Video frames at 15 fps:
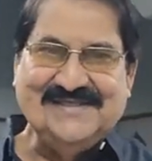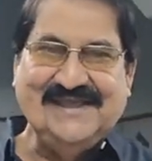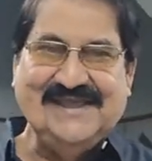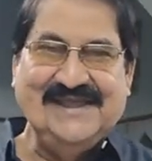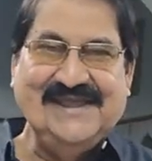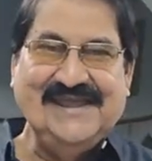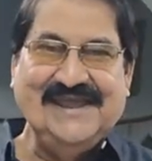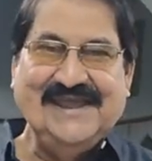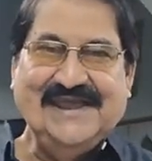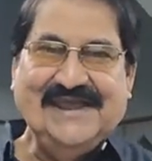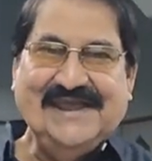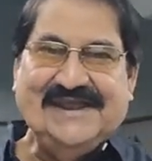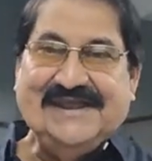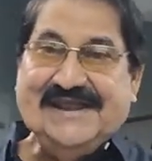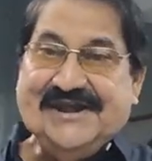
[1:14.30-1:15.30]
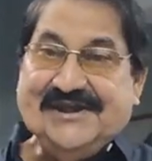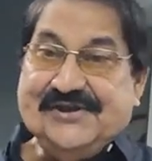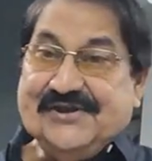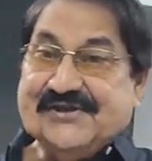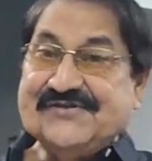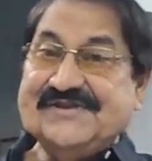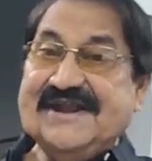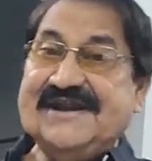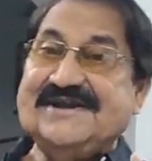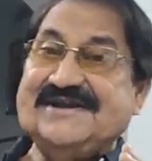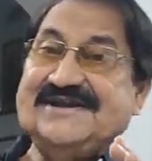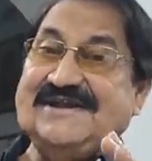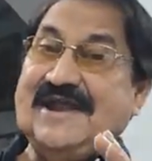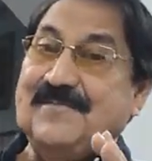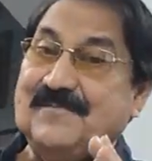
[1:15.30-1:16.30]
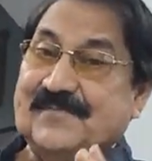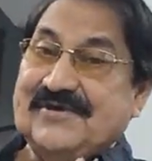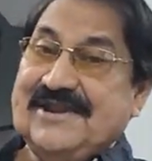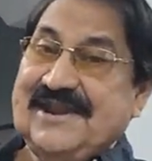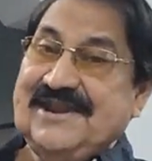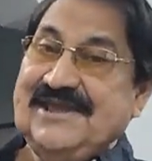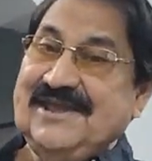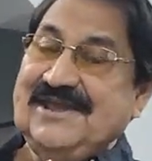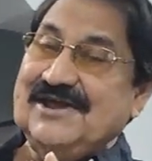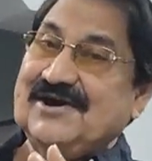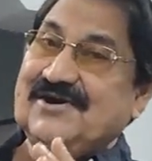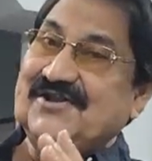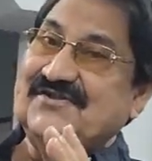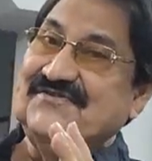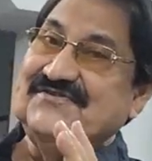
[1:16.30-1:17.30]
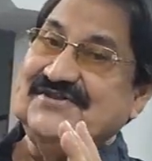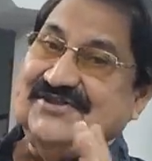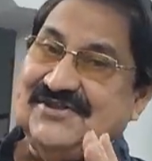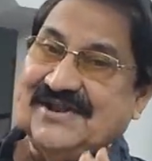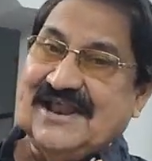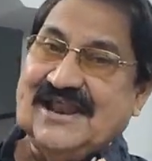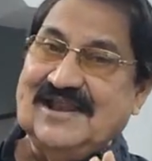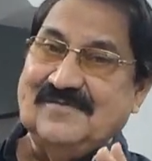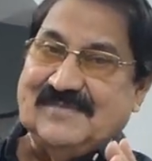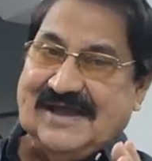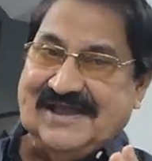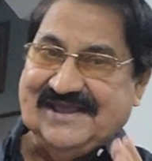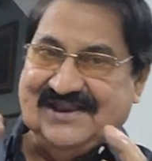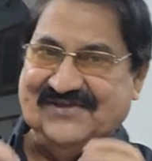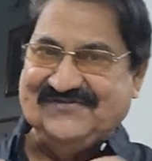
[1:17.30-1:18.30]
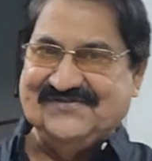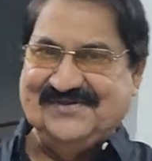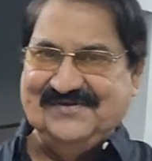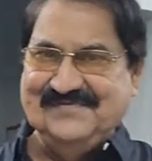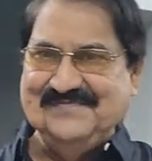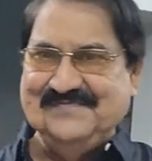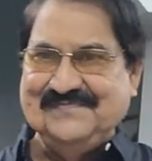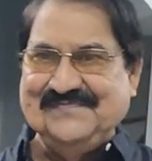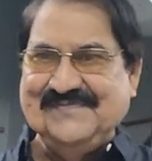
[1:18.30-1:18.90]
The interstate temporary or seasonal migration